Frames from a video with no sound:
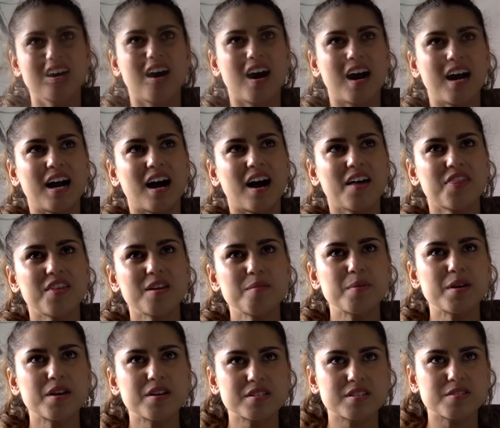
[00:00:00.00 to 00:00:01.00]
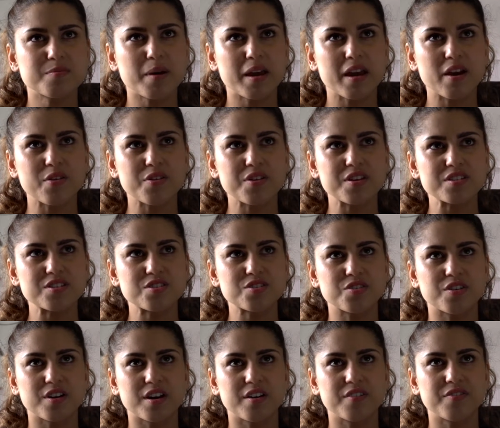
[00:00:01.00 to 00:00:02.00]
I think because of my health
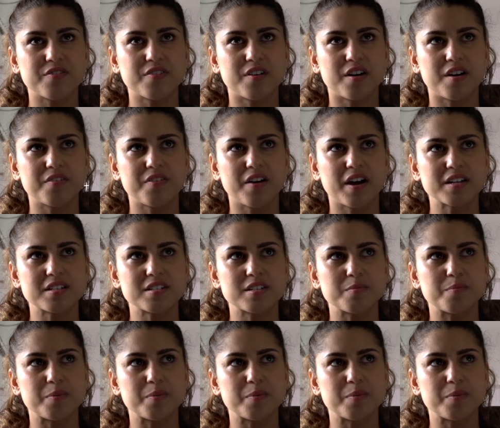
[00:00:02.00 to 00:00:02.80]
history, I've had to